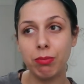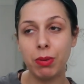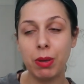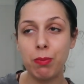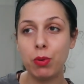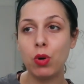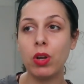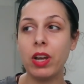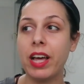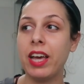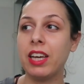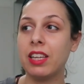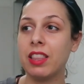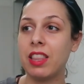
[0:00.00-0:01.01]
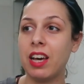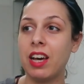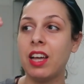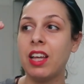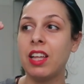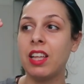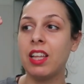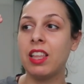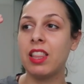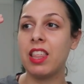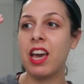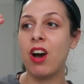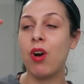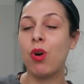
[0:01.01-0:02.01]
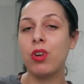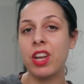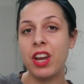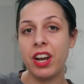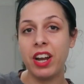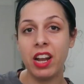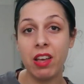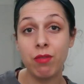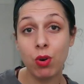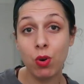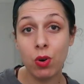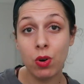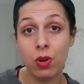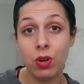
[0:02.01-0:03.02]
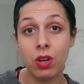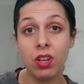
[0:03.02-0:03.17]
people like that they are on her level